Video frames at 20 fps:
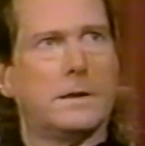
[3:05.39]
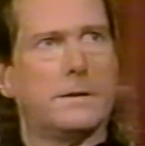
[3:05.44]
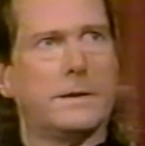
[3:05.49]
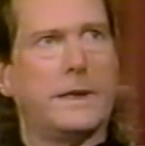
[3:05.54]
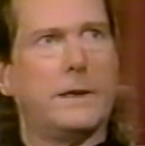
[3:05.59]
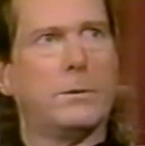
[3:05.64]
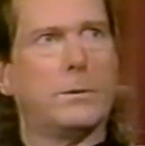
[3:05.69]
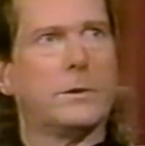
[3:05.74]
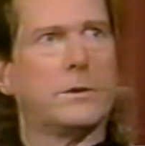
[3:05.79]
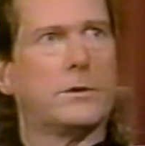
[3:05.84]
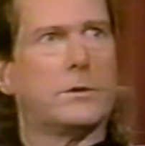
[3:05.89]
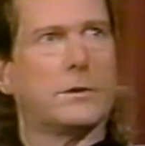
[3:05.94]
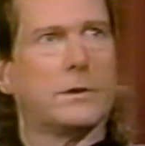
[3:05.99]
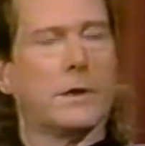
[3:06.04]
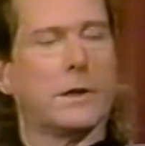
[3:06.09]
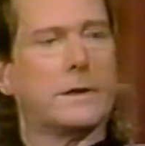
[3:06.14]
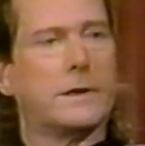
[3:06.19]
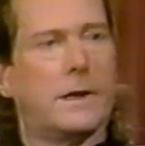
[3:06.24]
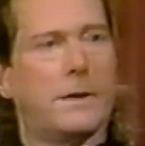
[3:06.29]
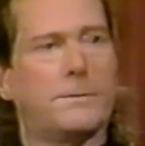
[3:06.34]
He was
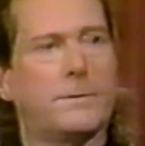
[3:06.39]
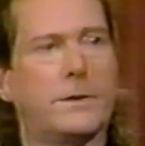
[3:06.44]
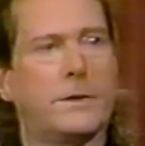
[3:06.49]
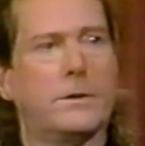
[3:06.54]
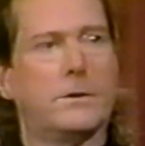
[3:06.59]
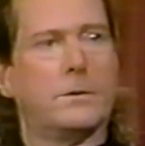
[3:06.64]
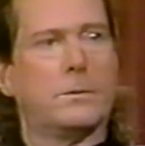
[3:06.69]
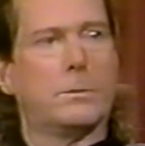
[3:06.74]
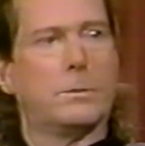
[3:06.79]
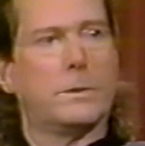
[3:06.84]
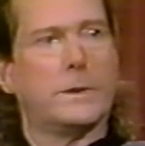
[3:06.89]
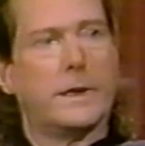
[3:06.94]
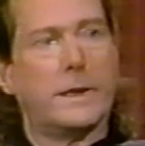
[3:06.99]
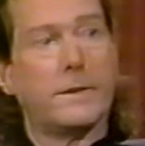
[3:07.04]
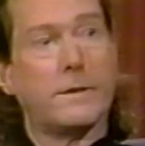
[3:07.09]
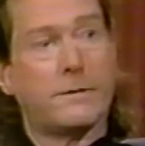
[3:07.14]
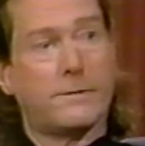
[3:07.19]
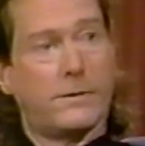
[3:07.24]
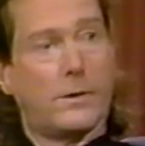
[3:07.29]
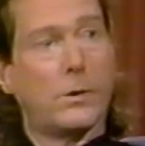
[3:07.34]
looked up to
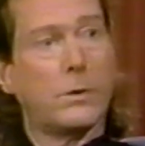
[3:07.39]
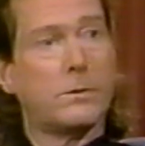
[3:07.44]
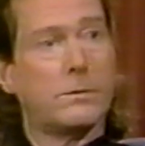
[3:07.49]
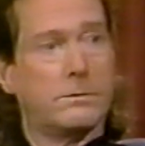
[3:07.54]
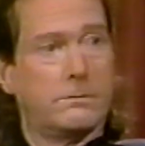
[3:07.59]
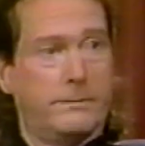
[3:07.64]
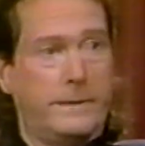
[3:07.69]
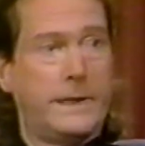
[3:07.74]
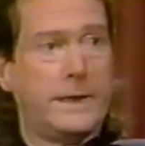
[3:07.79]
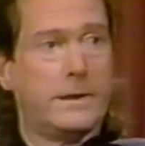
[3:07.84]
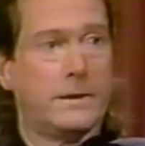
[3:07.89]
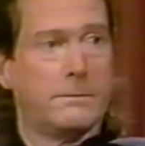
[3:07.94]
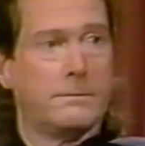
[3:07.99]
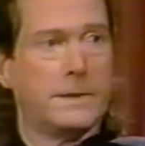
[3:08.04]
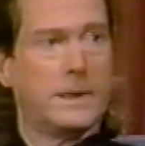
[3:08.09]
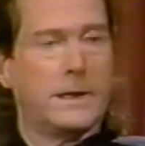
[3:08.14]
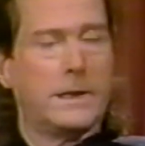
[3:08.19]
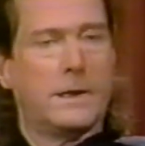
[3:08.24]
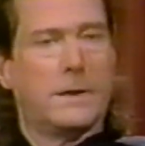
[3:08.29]
in the folk medium,